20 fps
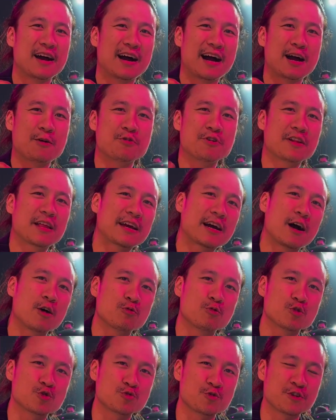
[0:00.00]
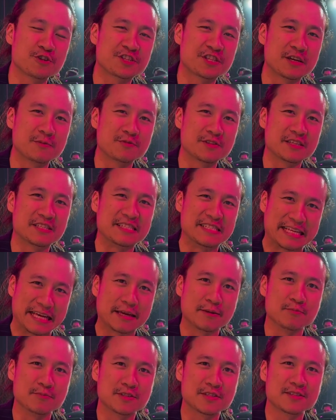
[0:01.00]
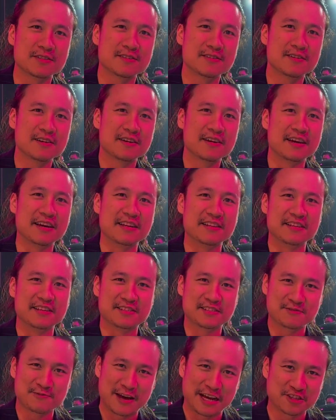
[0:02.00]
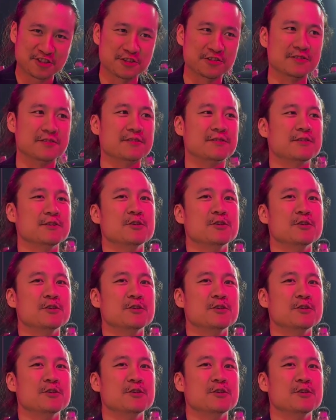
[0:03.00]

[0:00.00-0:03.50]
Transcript: I really like how Rolls-Royce keeps its names in its fashion.